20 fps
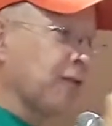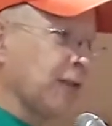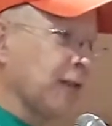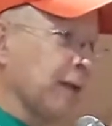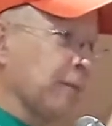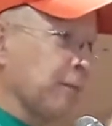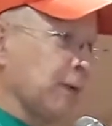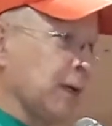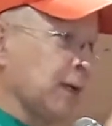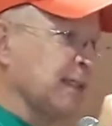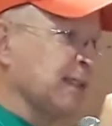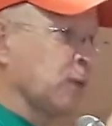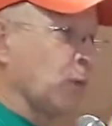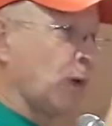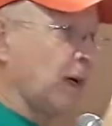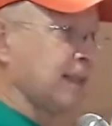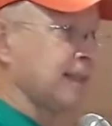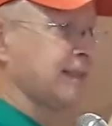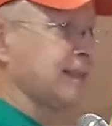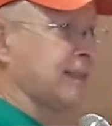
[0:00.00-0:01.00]
Philippians
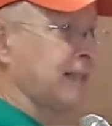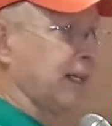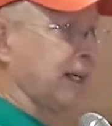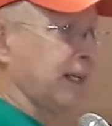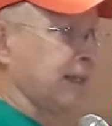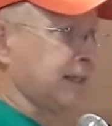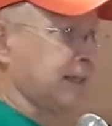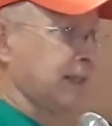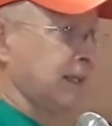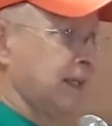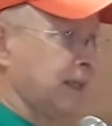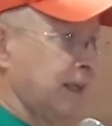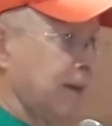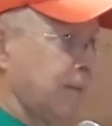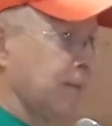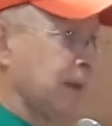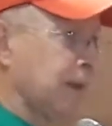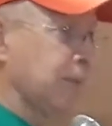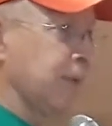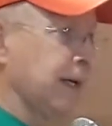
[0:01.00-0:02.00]
1 6
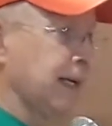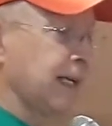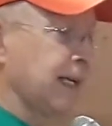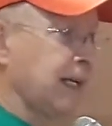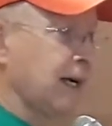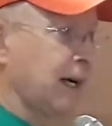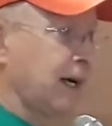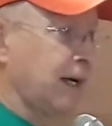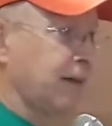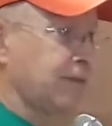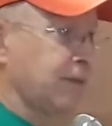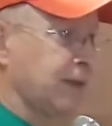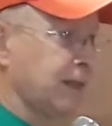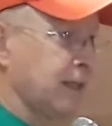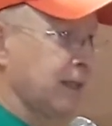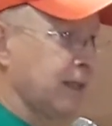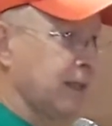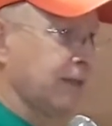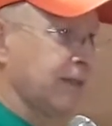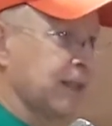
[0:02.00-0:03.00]
being confident
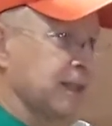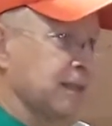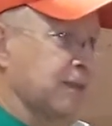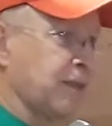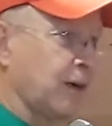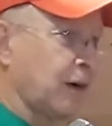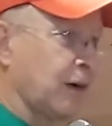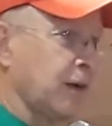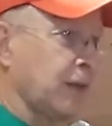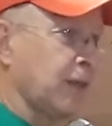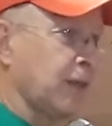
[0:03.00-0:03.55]
of this very